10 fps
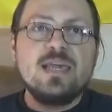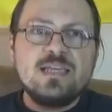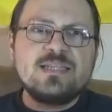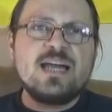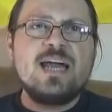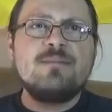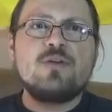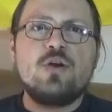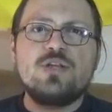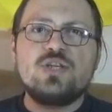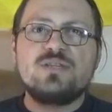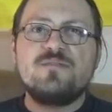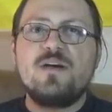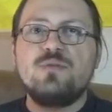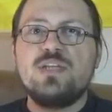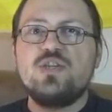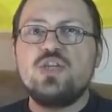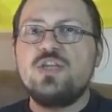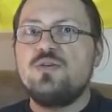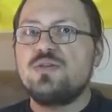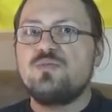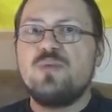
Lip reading: In time, colleges found ingenious